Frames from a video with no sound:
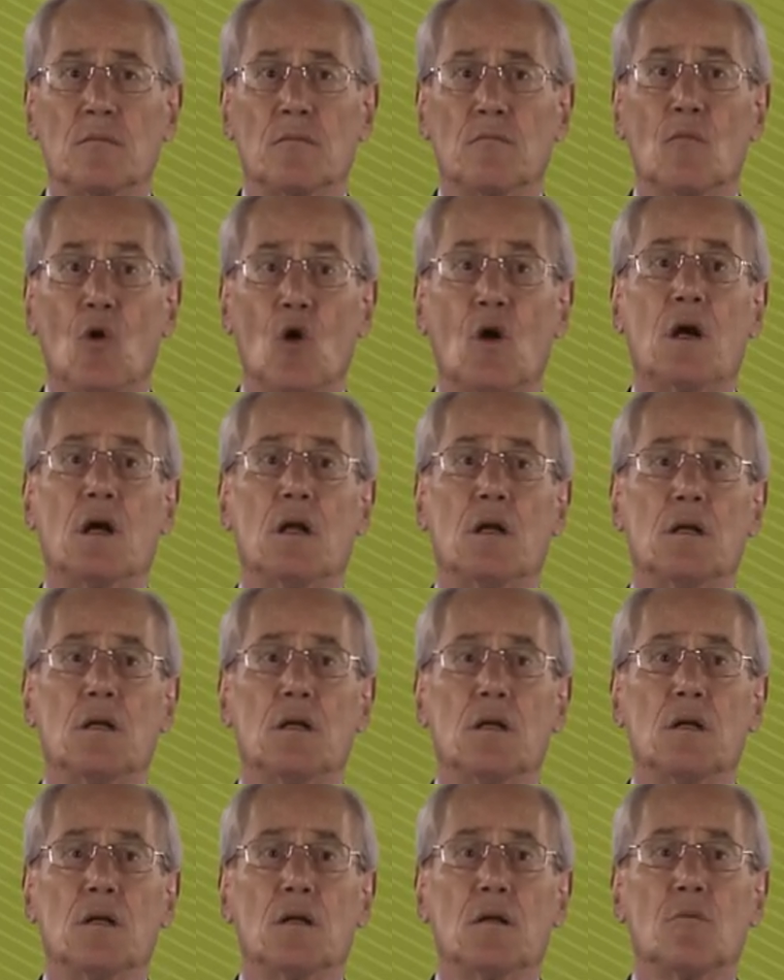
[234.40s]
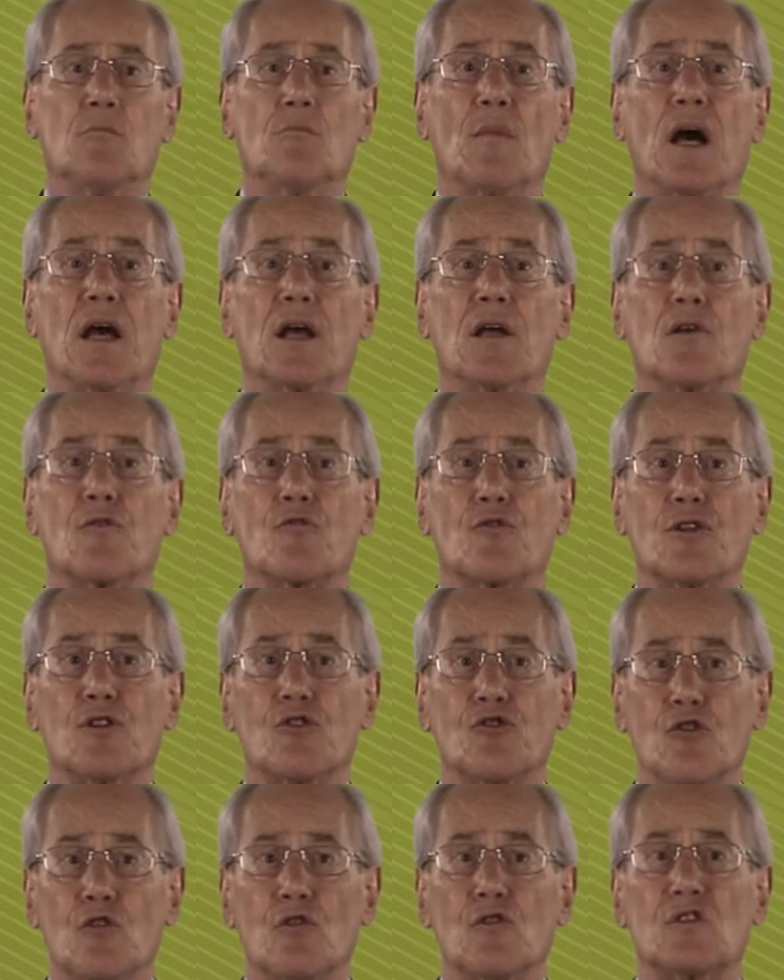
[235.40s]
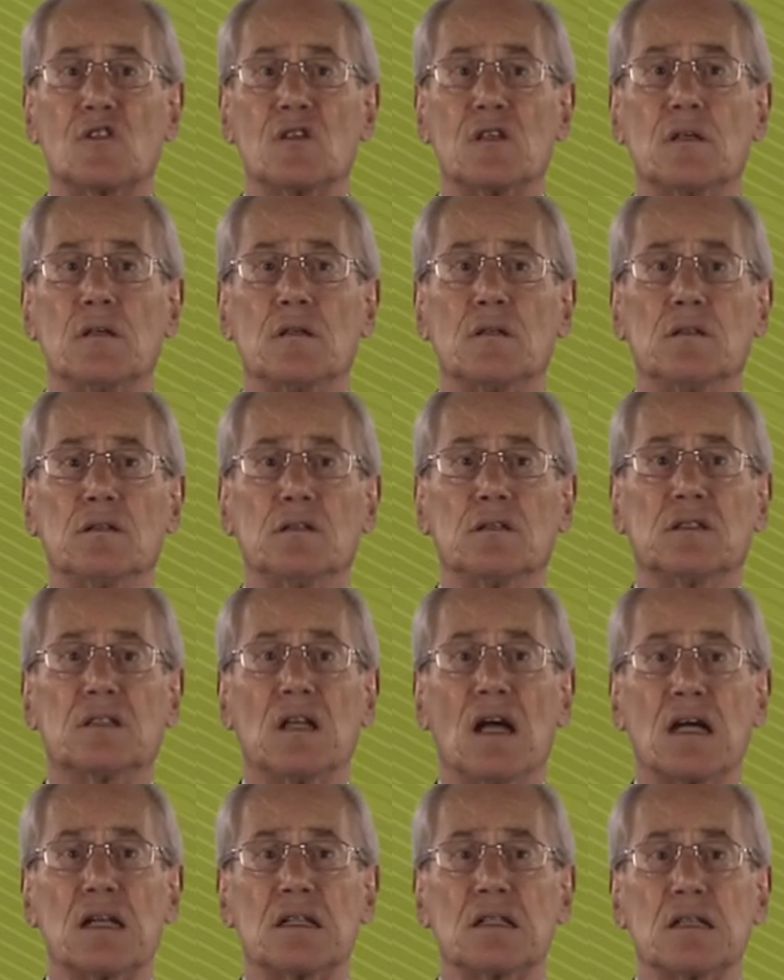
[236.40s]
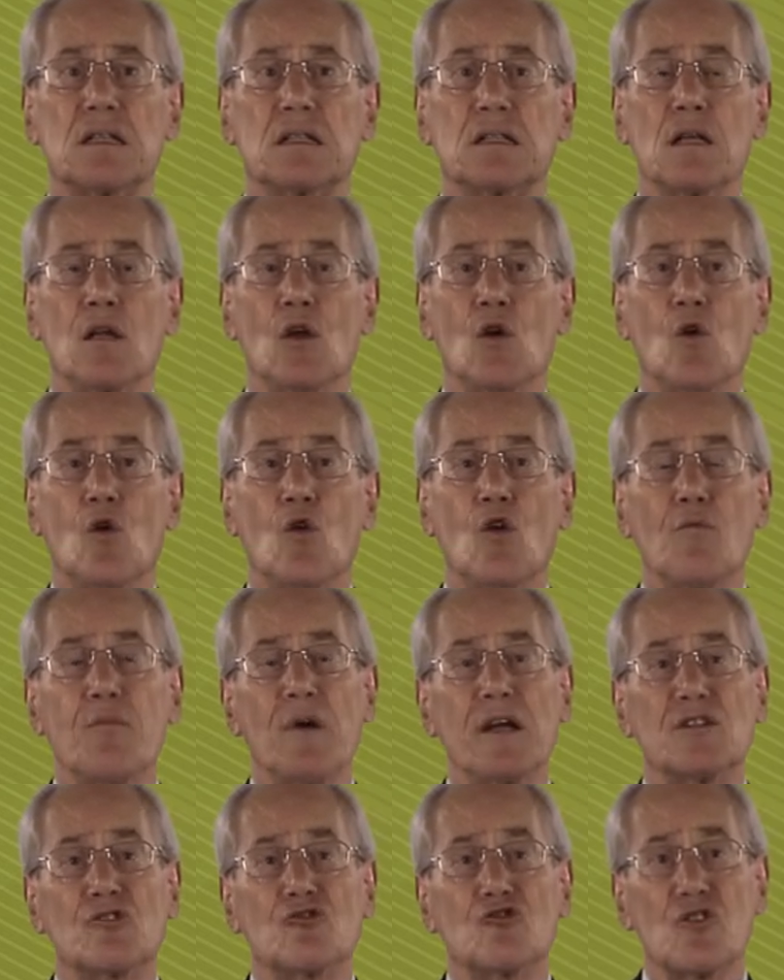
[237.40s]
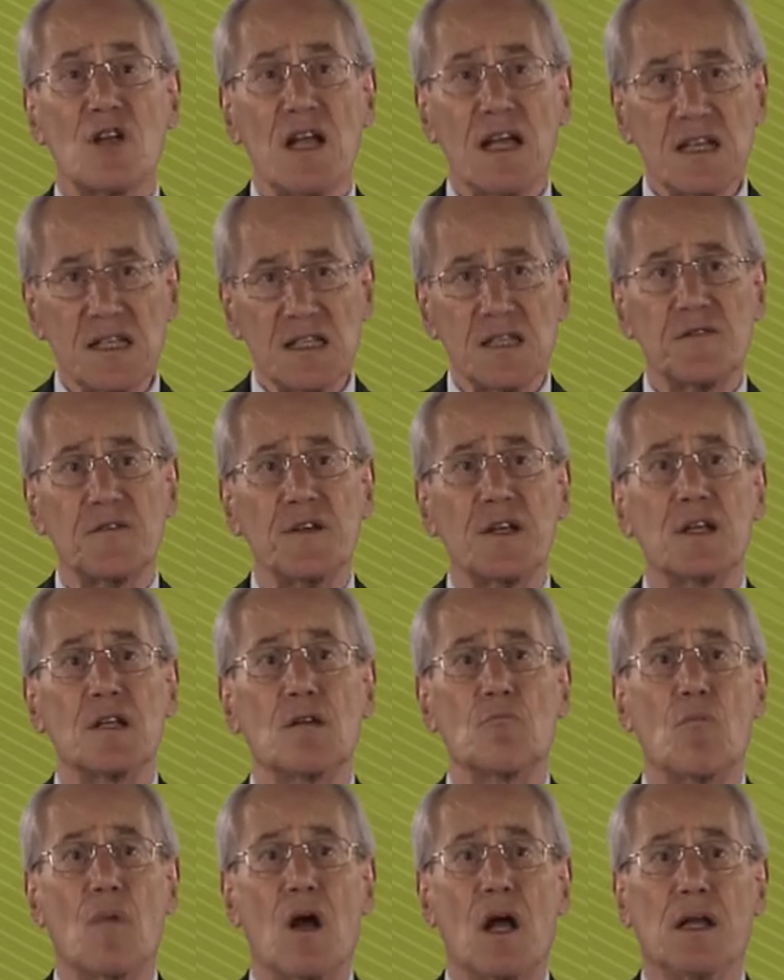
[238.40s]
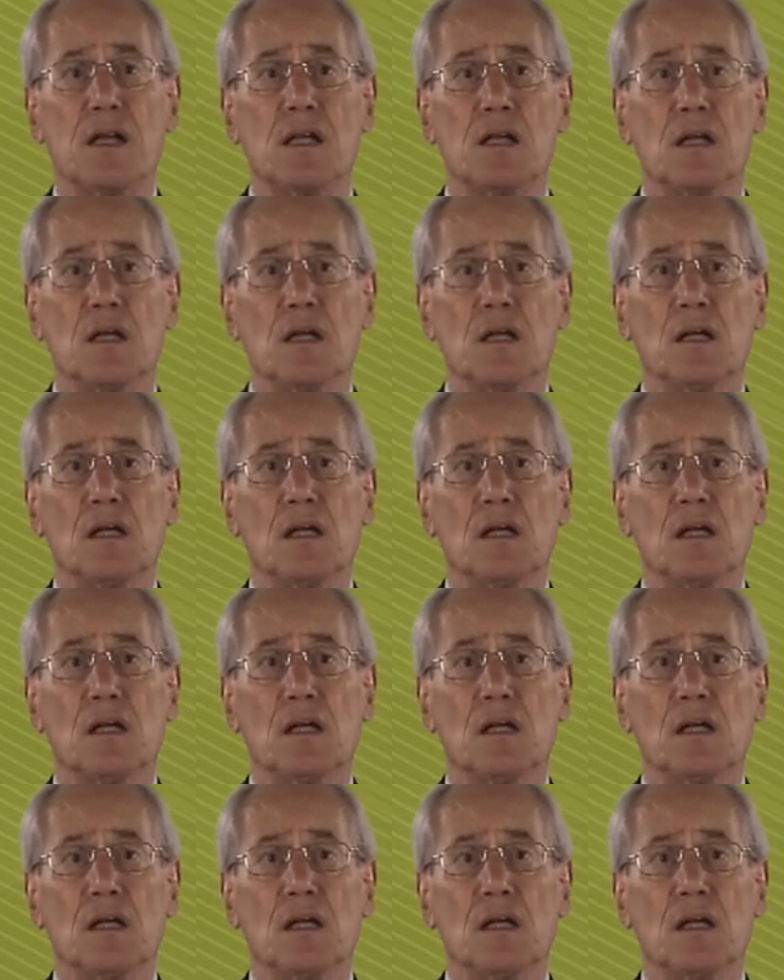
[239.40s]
more, by reducing taxes or by transferring money